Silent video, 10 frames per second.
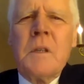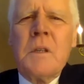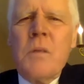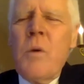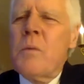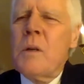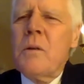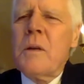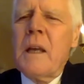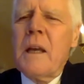So what we're
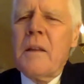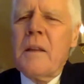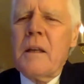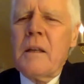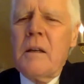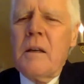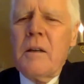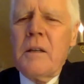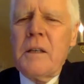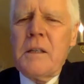looking at then
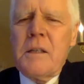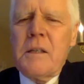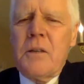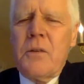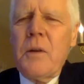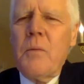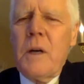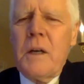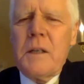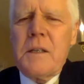are these three
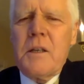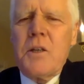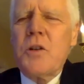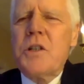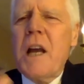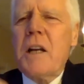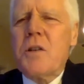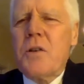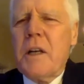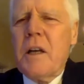words, the
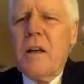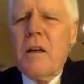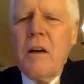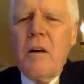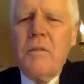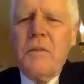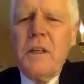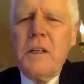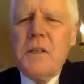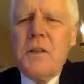trajectory of
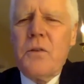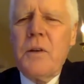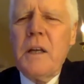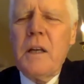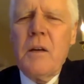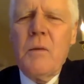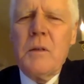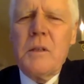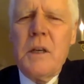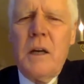these three
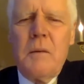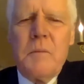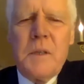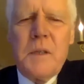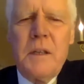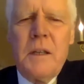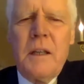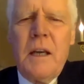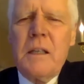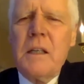terms.
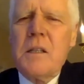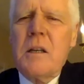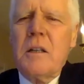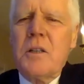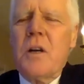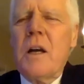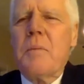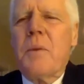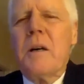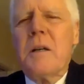That is our
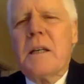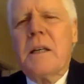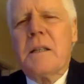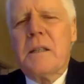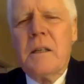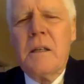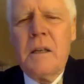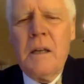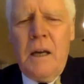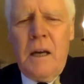tripartite
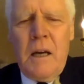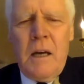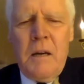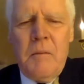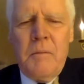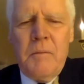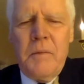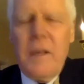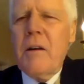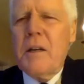
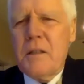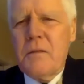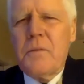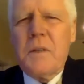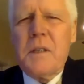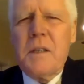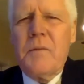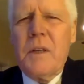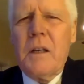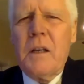narrative for this
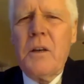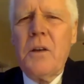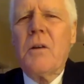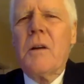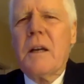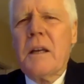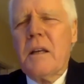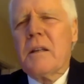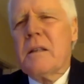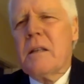evening, yoga,
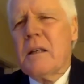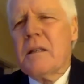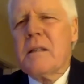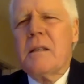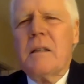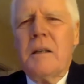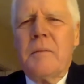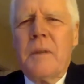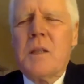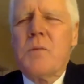kirti, and siddhi.
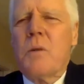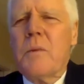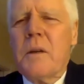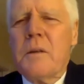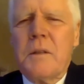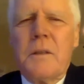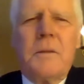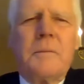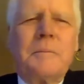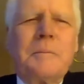That's what we're going to do.